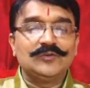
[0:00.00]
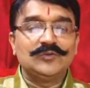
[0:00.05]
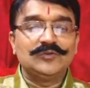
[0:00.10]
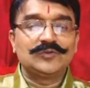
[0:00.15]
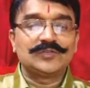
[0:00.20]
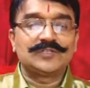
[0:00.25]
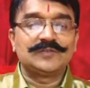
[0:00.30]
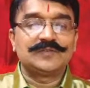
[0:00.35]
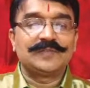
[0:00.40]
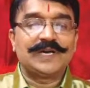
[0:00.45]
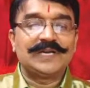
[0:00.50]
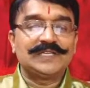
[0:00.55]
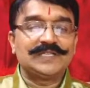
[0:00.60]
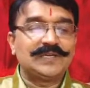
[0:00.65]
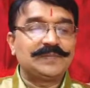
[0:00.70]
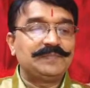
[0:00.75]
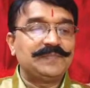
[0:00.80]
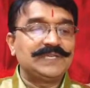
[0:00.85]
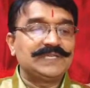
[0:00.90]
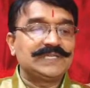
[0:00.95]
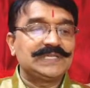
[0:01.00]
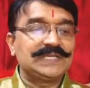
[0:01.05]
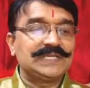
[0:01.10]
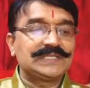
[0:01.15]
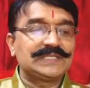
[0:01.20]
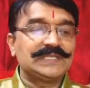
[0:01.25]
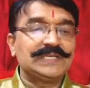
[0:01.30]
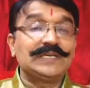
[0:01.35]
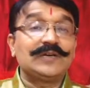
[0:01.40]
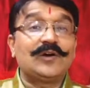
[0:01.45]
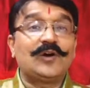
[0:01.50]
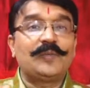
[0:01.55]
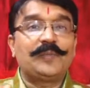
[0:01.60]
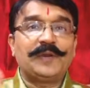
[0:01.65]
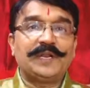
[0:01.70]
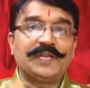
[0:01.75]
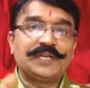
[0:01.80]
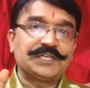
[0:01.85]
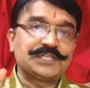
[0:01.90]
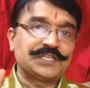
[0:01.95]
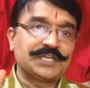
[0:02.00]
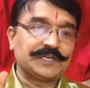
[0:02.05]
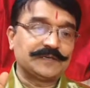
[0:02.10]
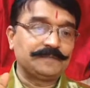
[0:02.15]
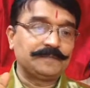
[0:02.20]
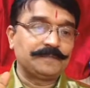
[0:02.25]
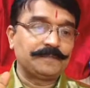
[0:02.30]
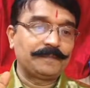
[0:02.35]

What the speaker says: used by the business in operation.